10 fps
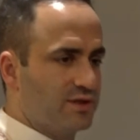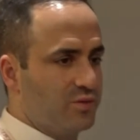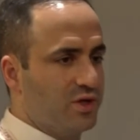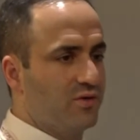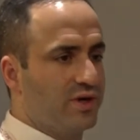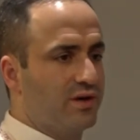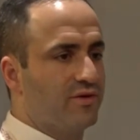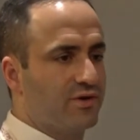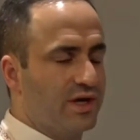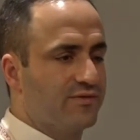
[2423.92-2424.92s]
it and it'll
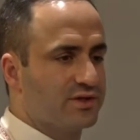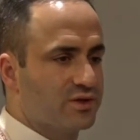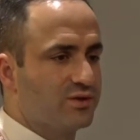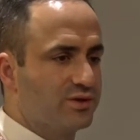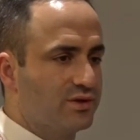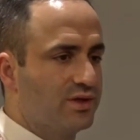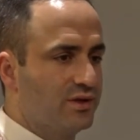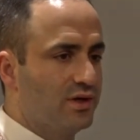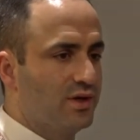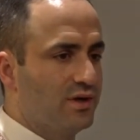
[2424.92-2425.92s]
disappear without ever having
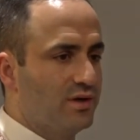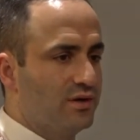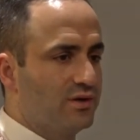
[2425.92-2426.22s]
surgery.